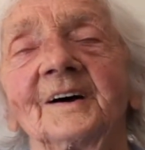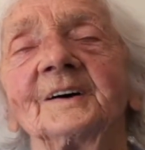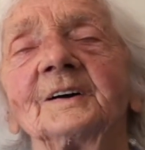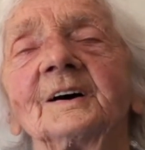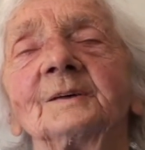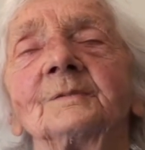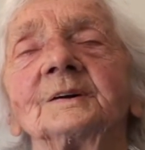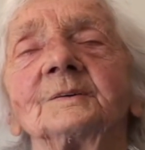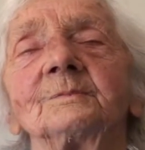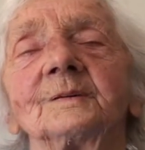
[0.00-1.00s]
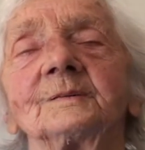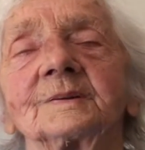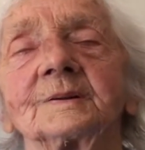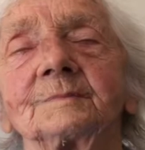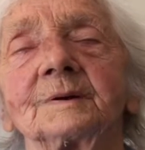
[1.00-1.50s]
I, I wonder
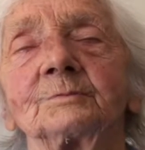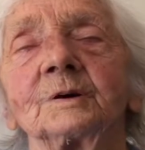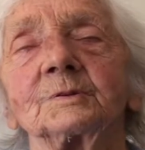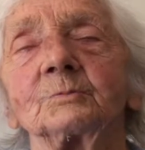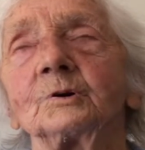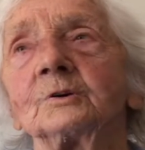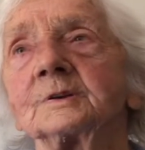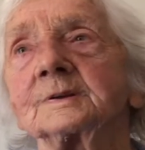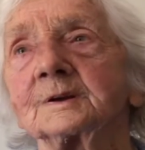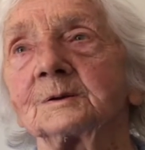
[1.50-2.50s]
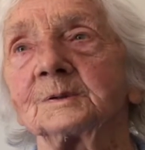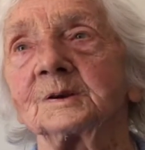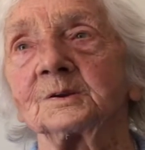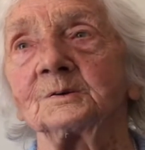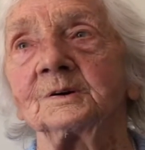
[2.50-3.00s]
what sometimes what the world is
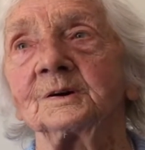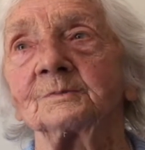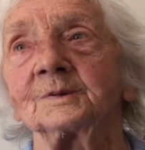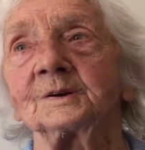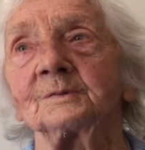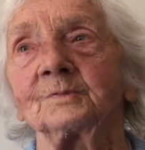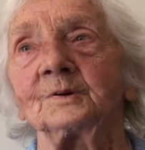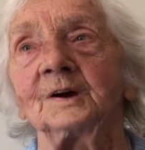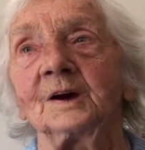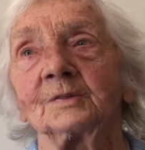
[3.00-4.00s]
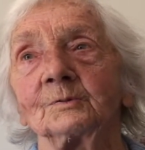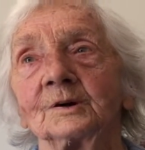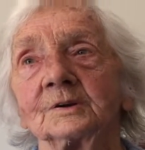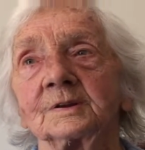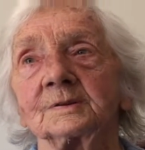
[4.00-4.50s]
coming to. I wonder where the
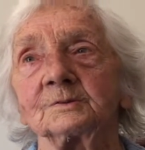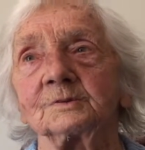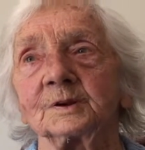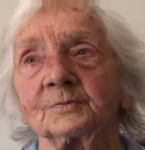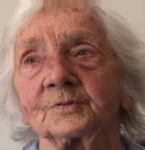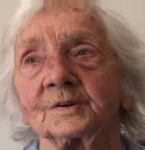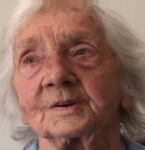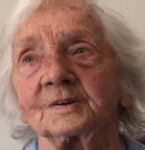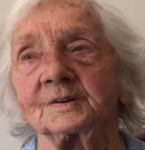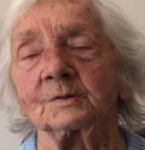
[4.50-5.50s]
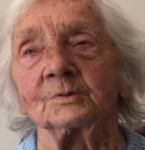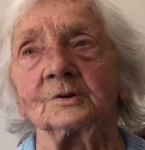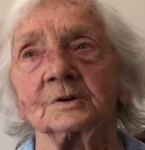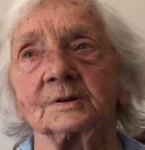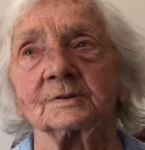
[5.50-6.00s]
world is so different. The
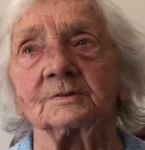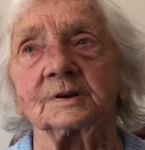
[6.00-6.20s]
world is so